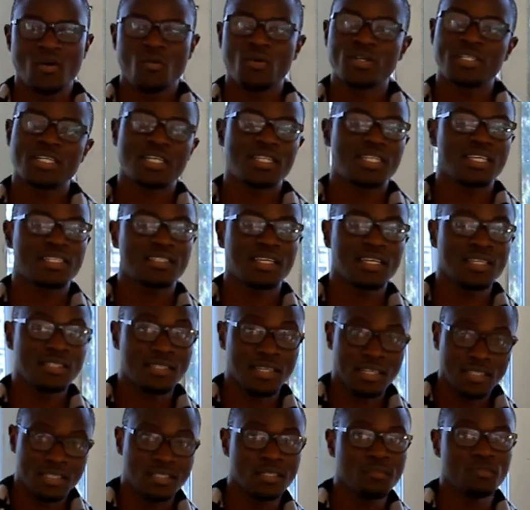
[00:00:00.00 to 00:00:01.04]
What are the
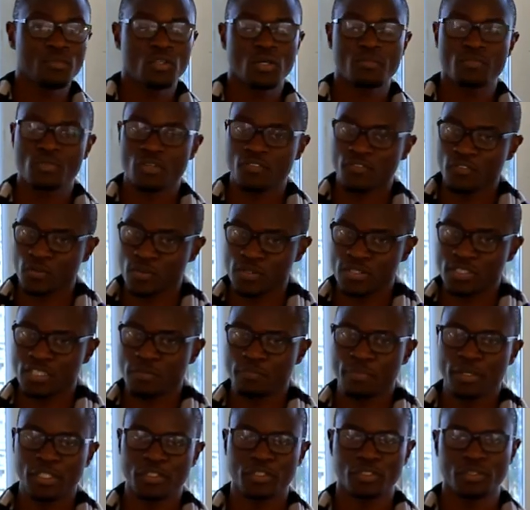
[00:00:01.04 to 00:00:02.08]
signs and symptoms of
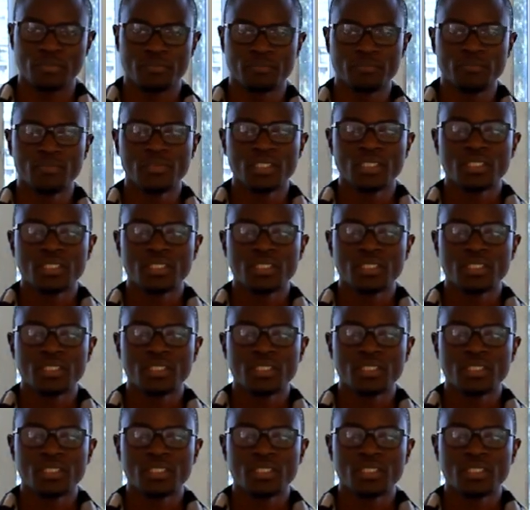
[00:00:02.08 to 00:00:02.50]
constipation?